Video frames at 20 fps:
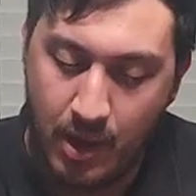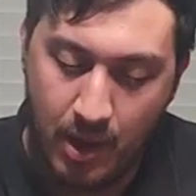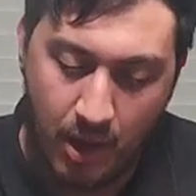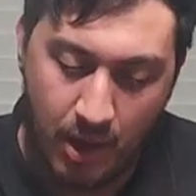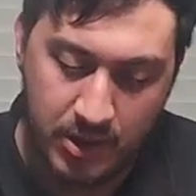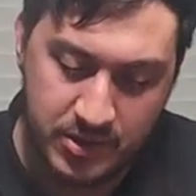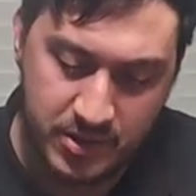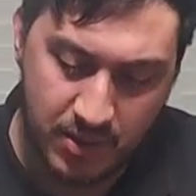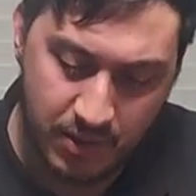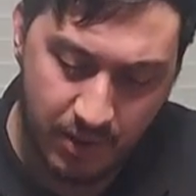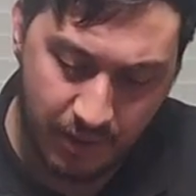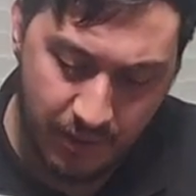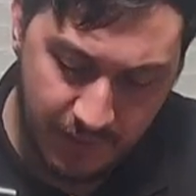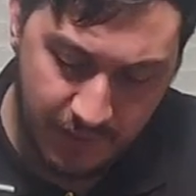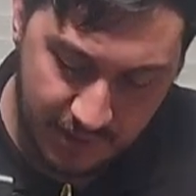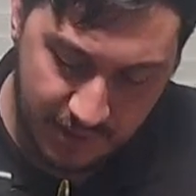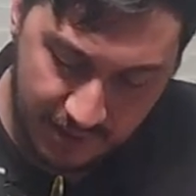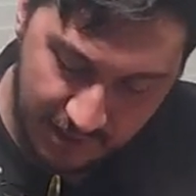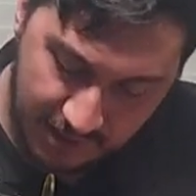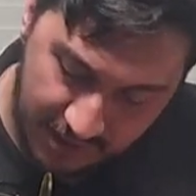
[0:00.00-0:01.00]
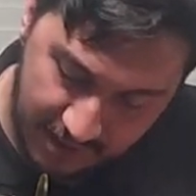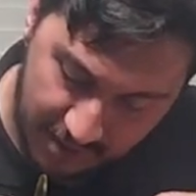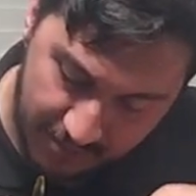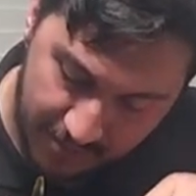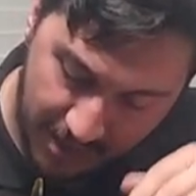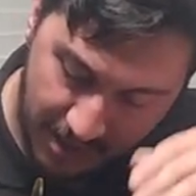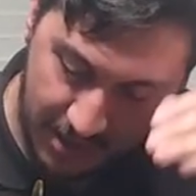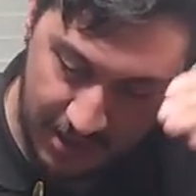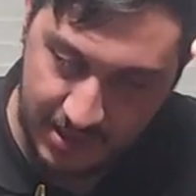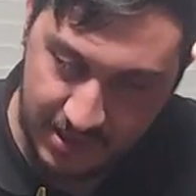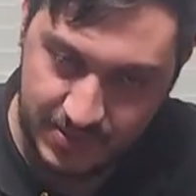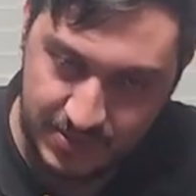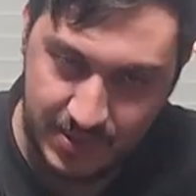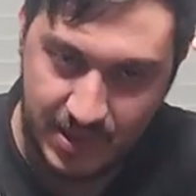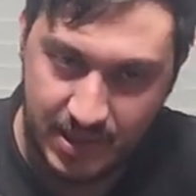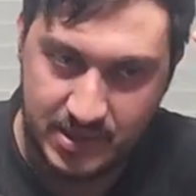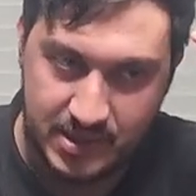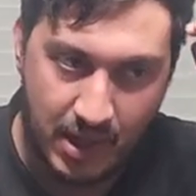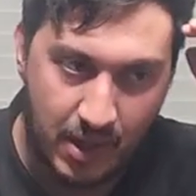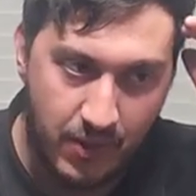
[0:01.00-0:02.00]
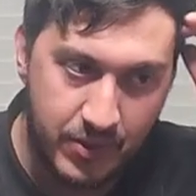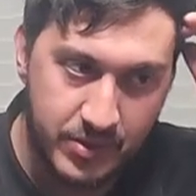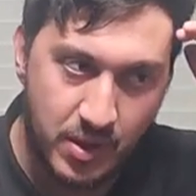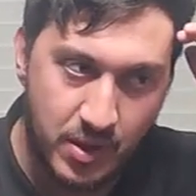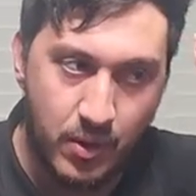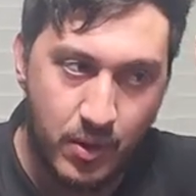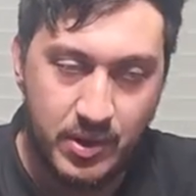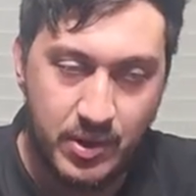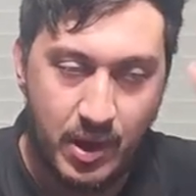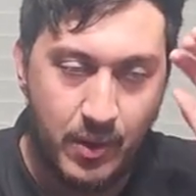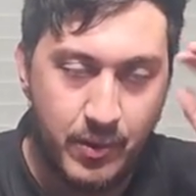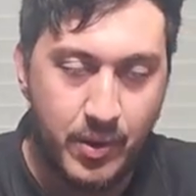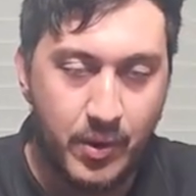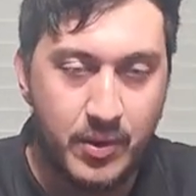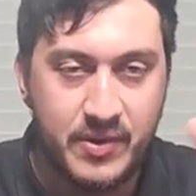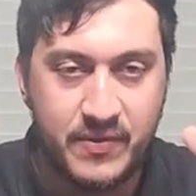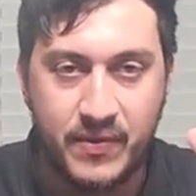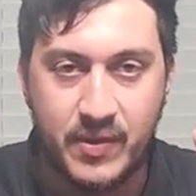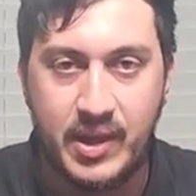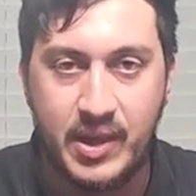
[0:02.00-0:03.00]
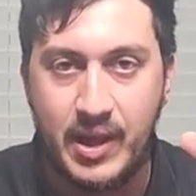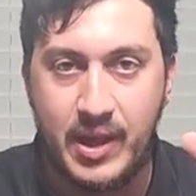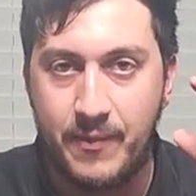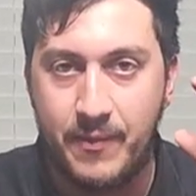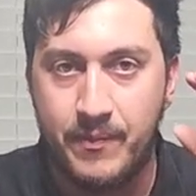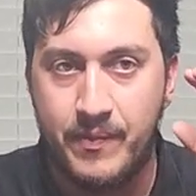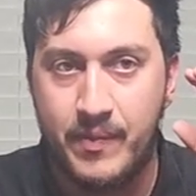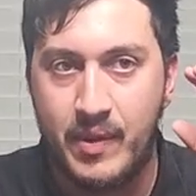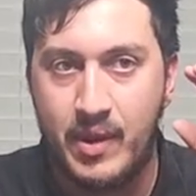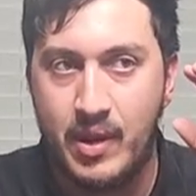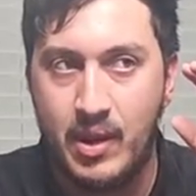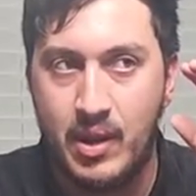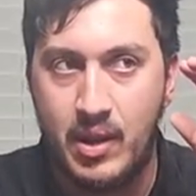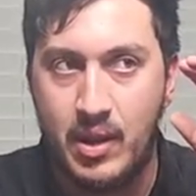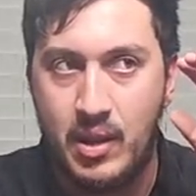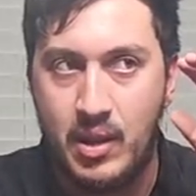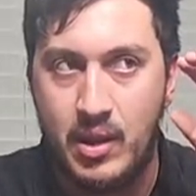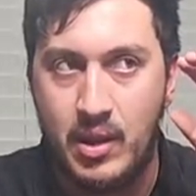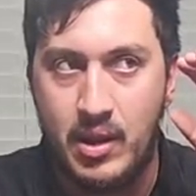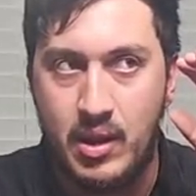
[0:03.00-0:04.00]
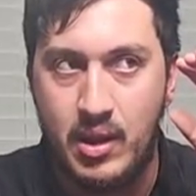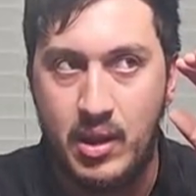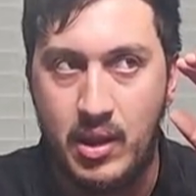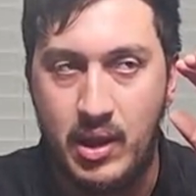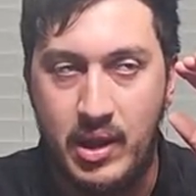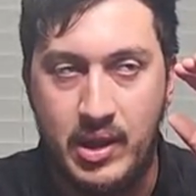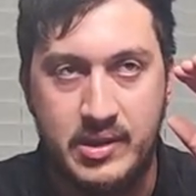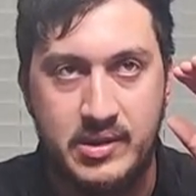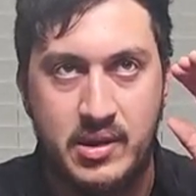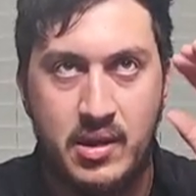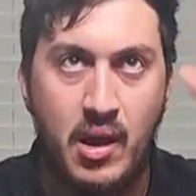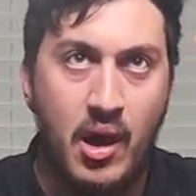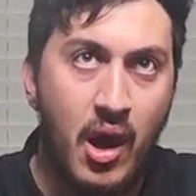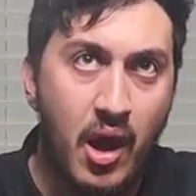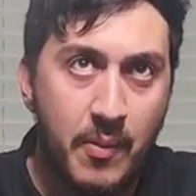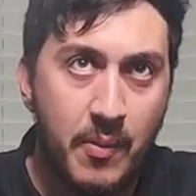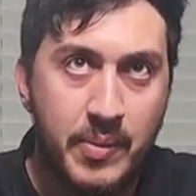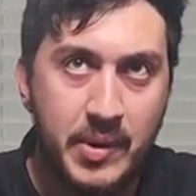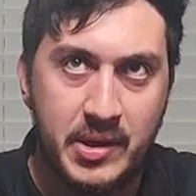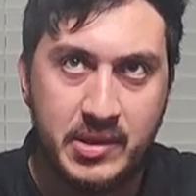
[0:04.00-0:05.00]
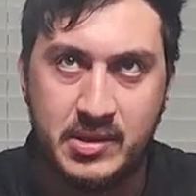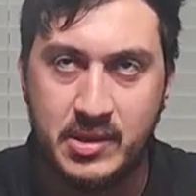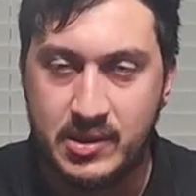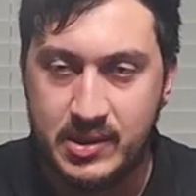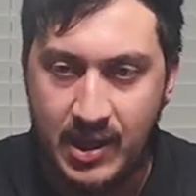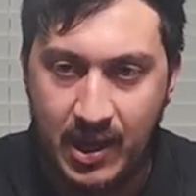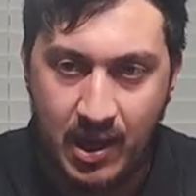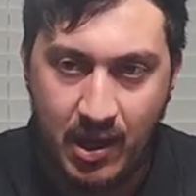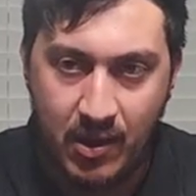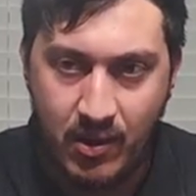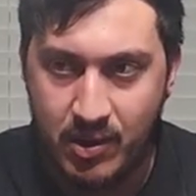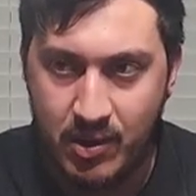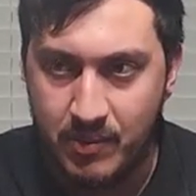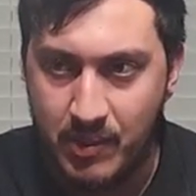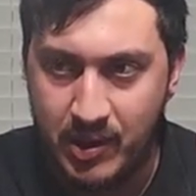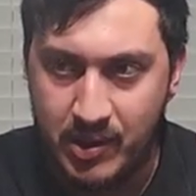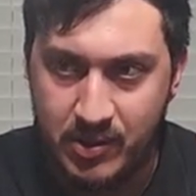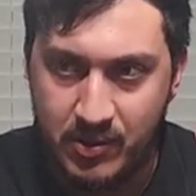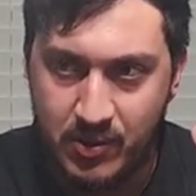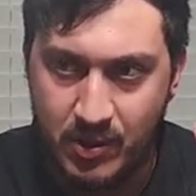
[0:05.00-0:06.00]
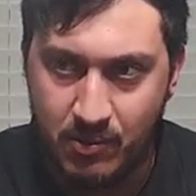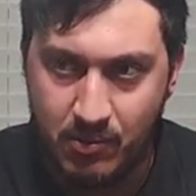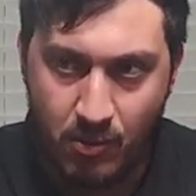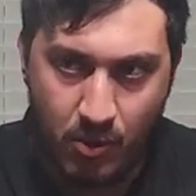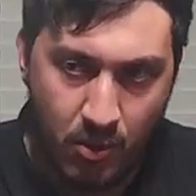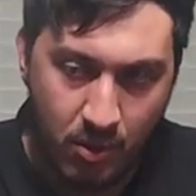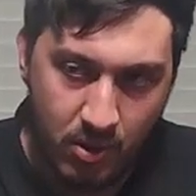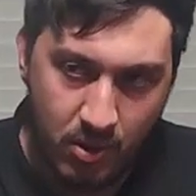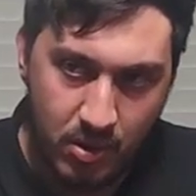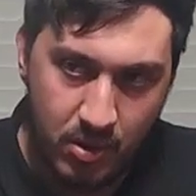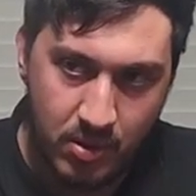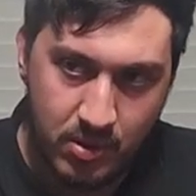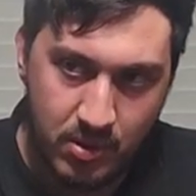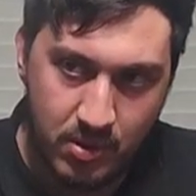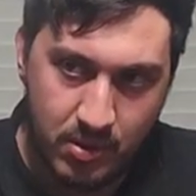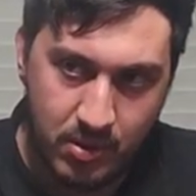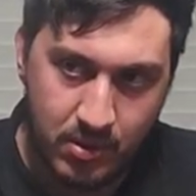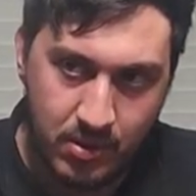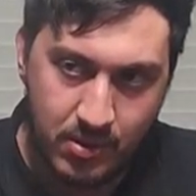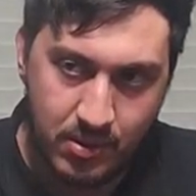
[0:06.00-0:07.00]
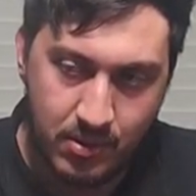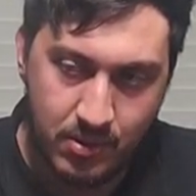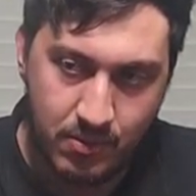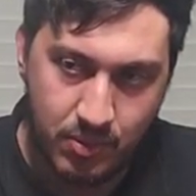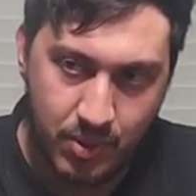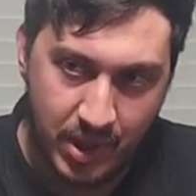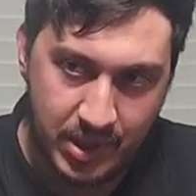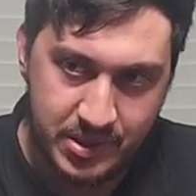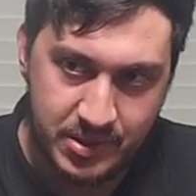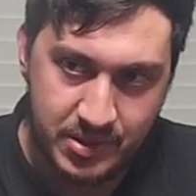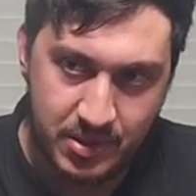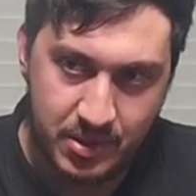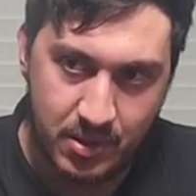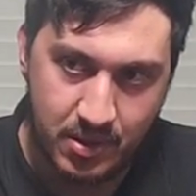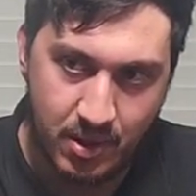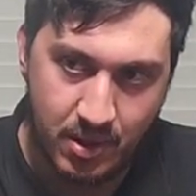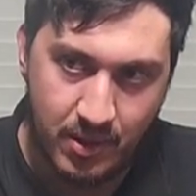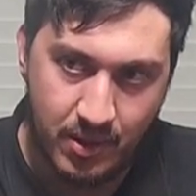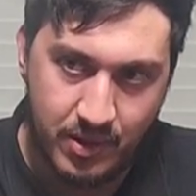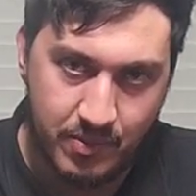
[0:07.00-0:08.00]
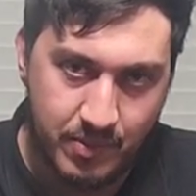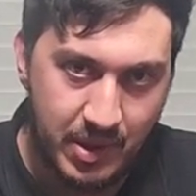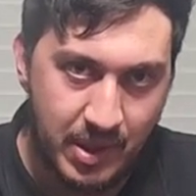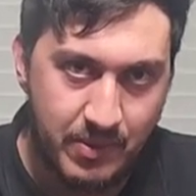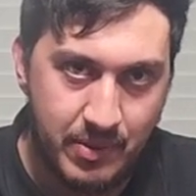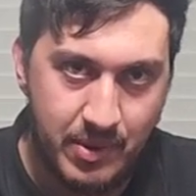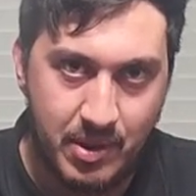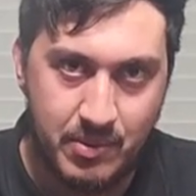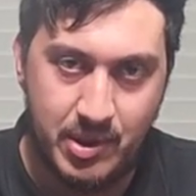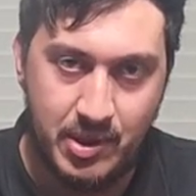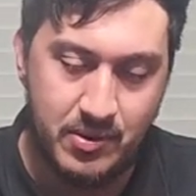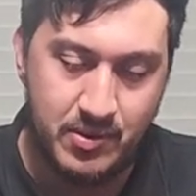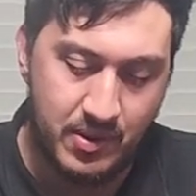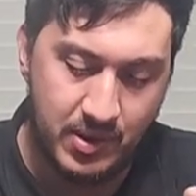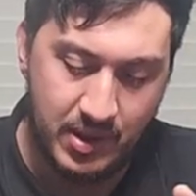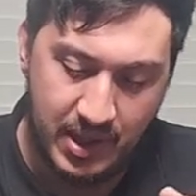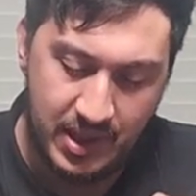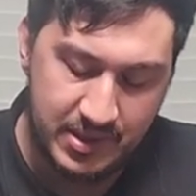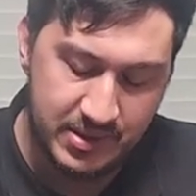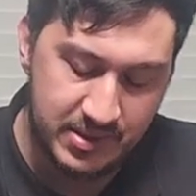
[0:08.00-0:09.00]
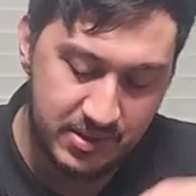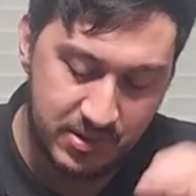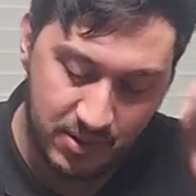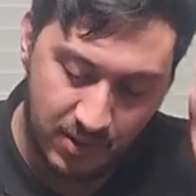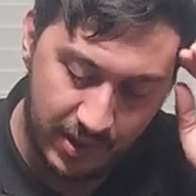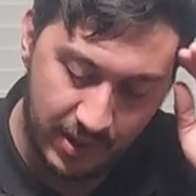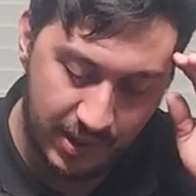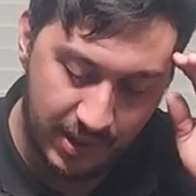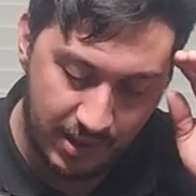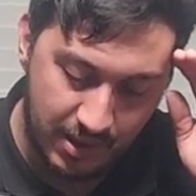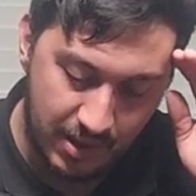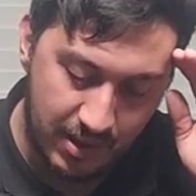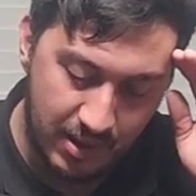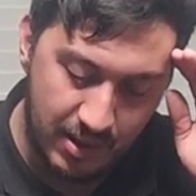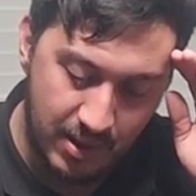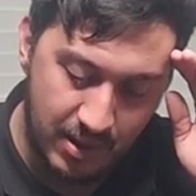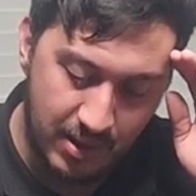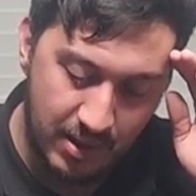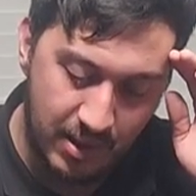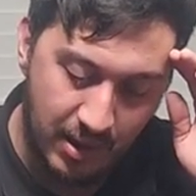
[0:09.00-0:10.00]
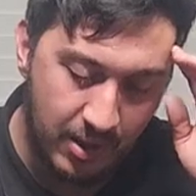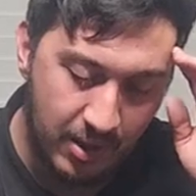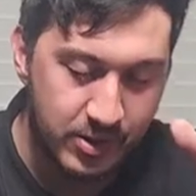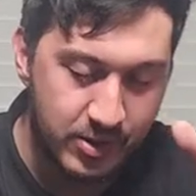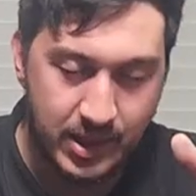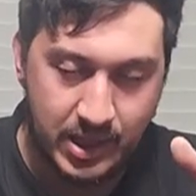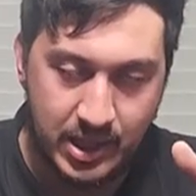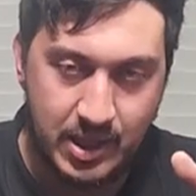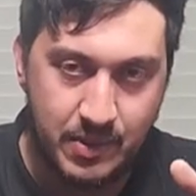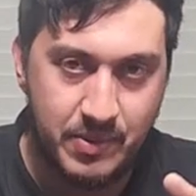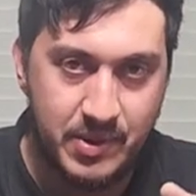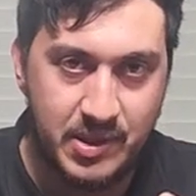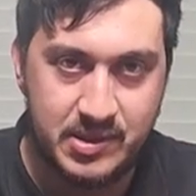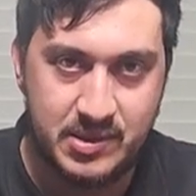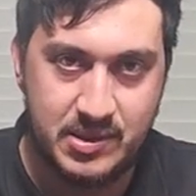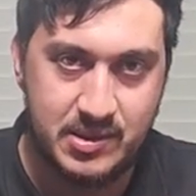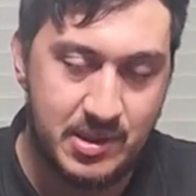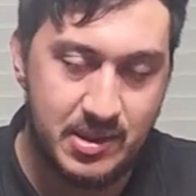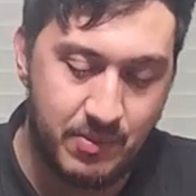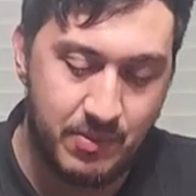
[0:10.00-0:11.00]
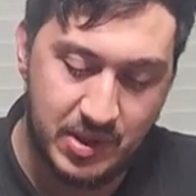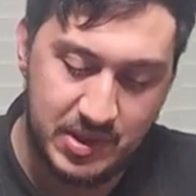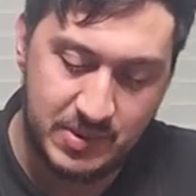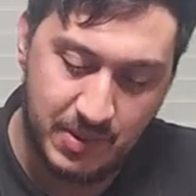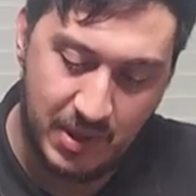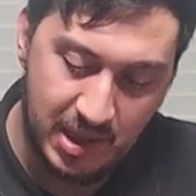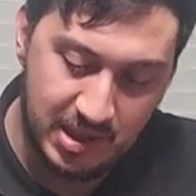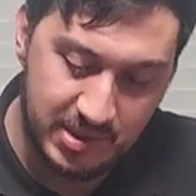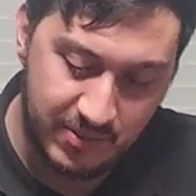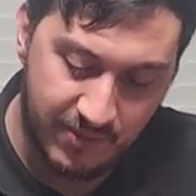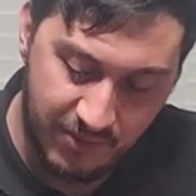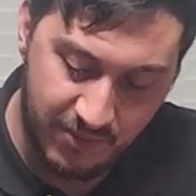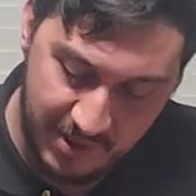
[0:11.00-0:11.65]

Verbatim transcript: Also, another thing I like about it is because I was always I would always forget, is it up? Is it down? Am I doing more pressure on the BB? Am I doing less? So like, I try to keep things as simple as possible for